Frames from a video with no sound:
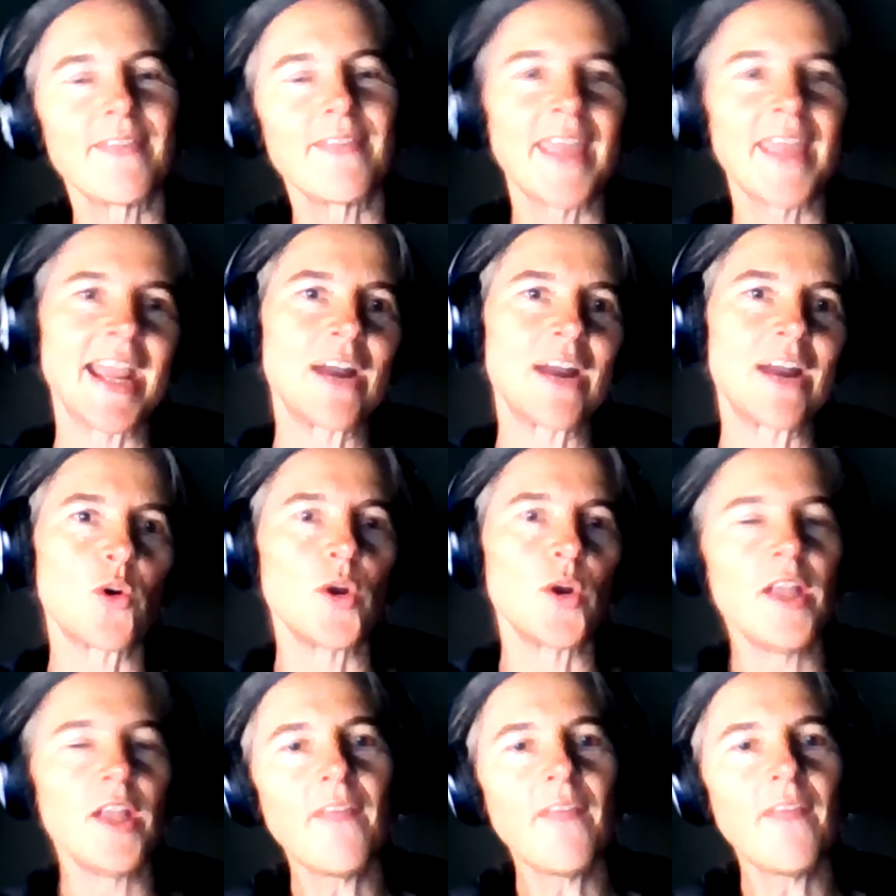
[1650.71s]
there
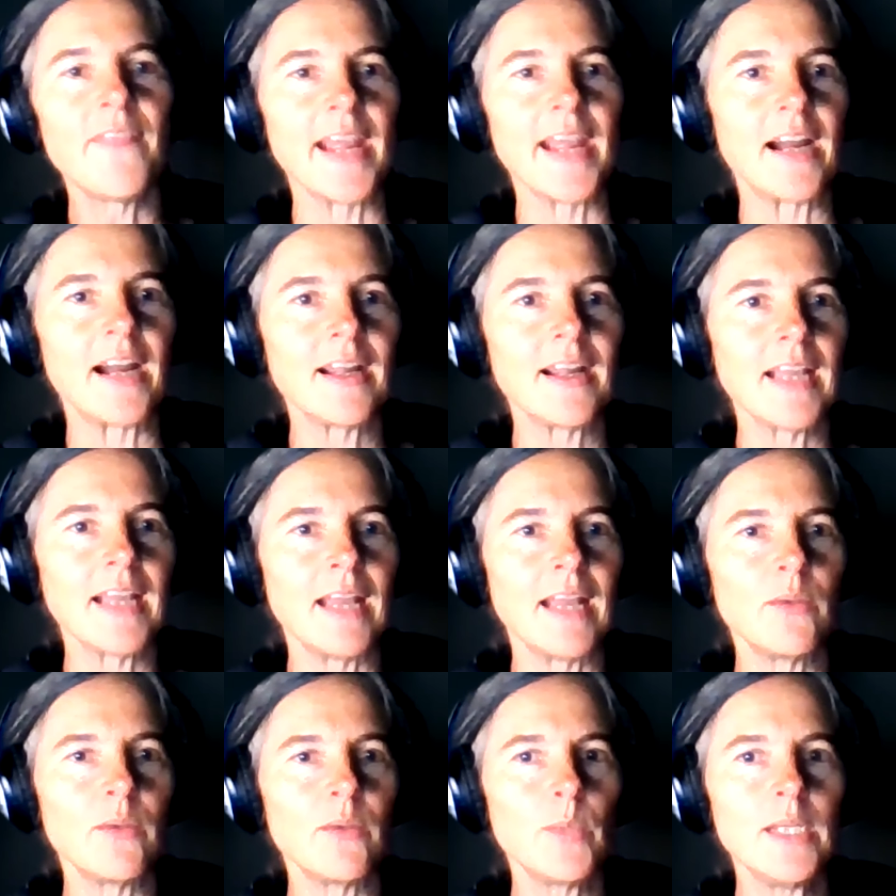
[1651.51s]
or not there,
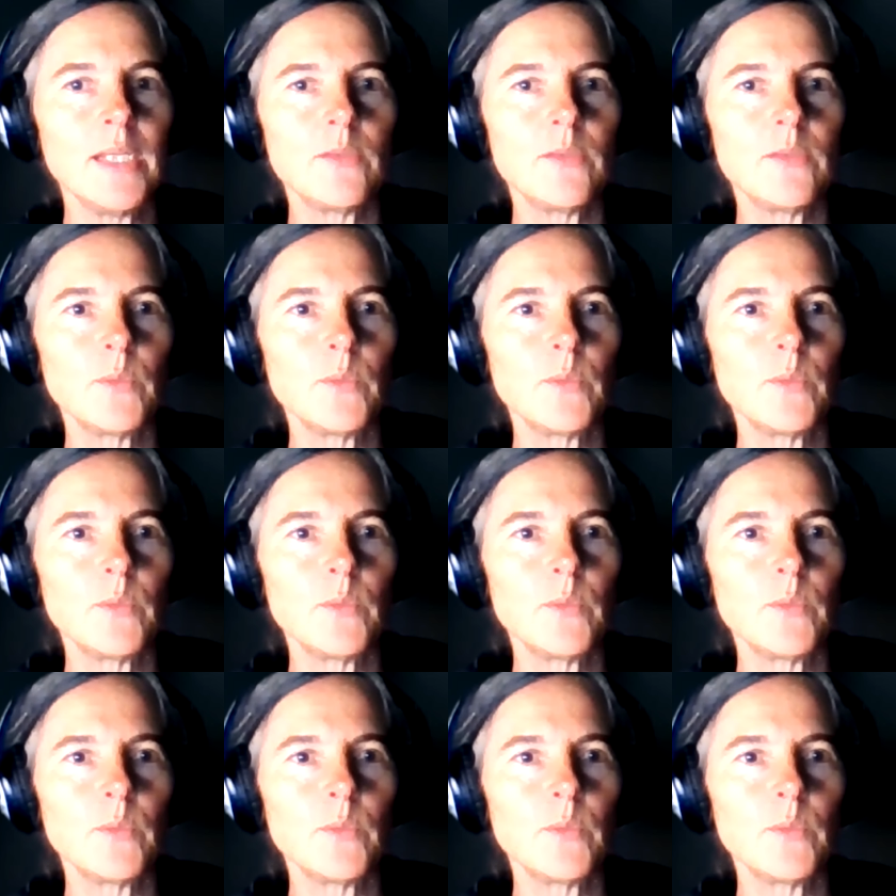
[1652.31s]
and we